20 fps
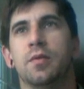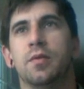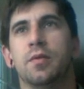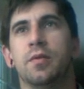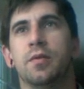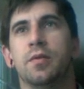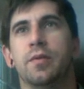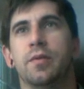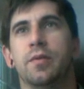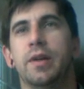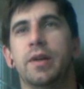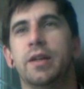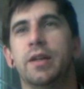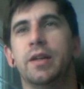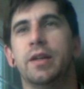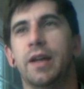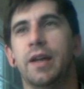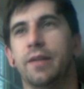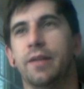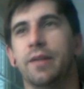Right?
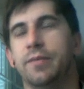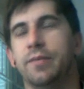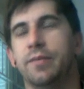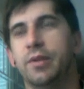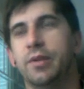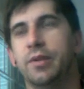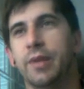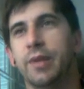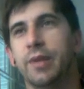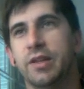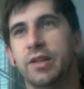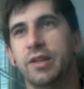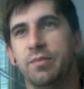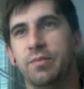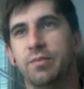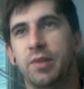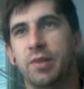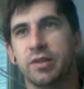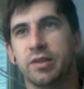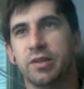Yeah. UI is
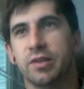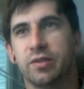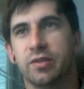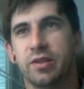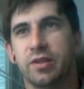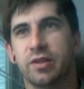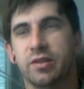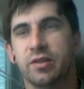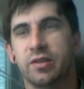monstrous.